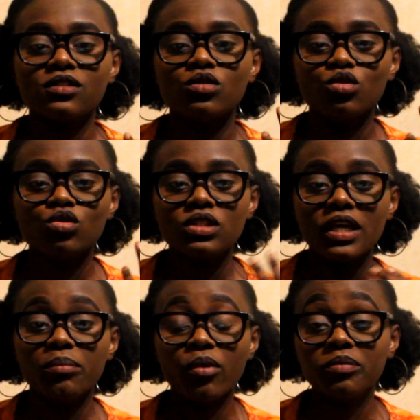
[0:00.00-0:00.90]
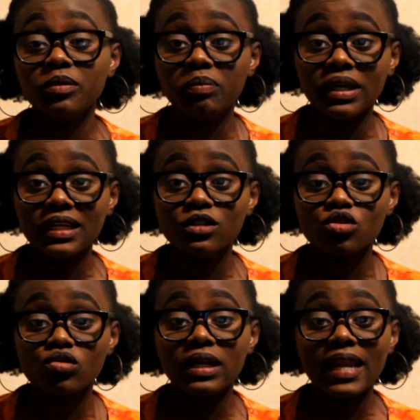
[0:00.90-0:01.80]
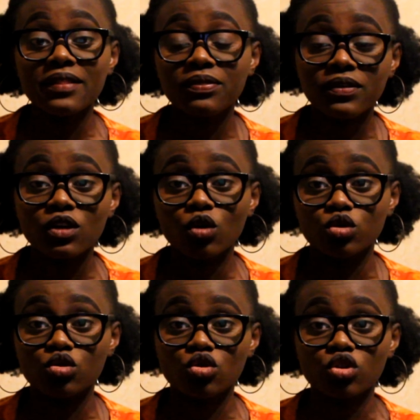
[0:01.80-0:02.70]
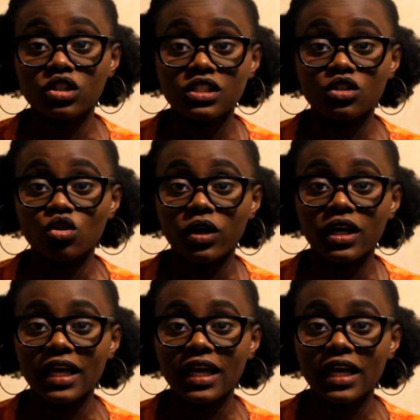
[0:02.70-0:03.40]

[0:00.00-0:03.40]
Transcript: is to use a bobby pin to lengthen or to shorten your hair.